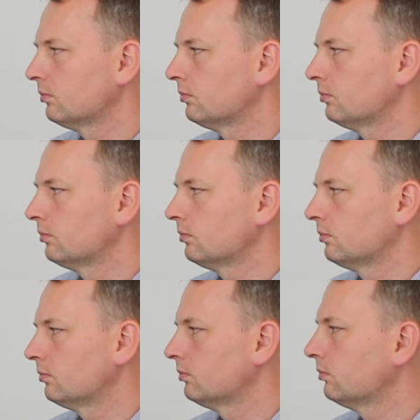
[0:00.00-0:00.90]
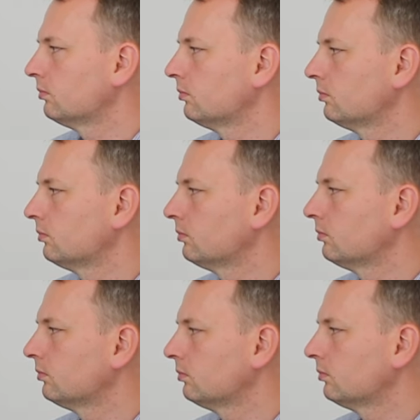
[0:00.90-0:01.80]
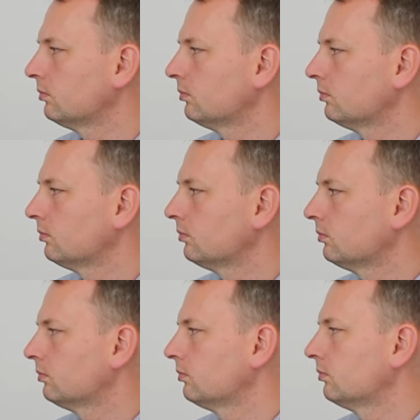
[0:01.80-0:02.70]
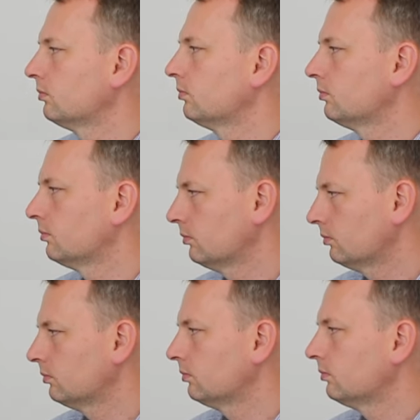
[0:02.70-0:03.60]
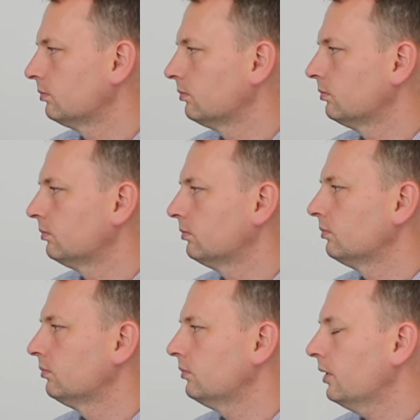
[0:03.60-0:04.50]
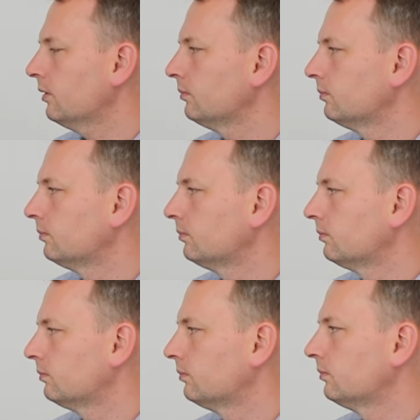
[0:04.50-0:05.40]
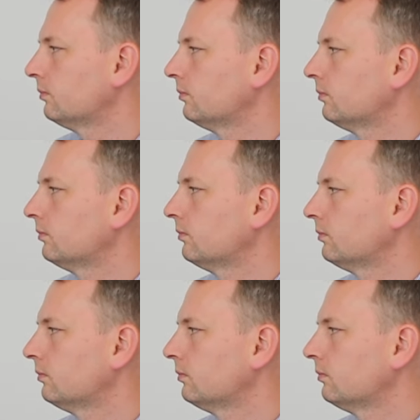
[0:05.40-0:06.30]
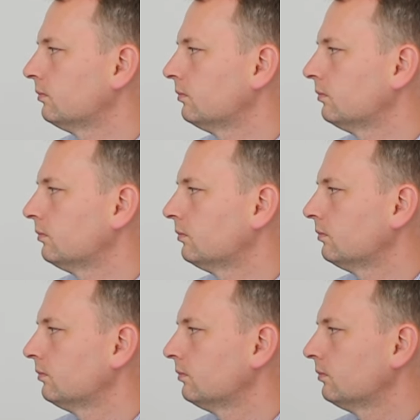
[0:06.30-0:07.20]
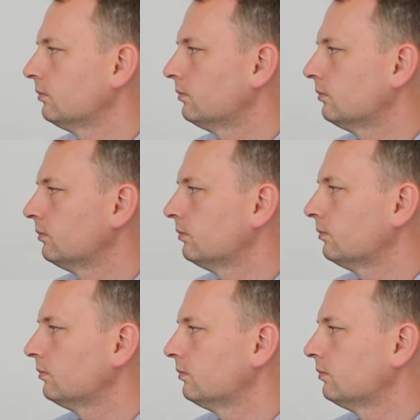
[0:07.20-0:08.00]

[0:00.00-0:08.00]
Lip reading: This person isn't speaking.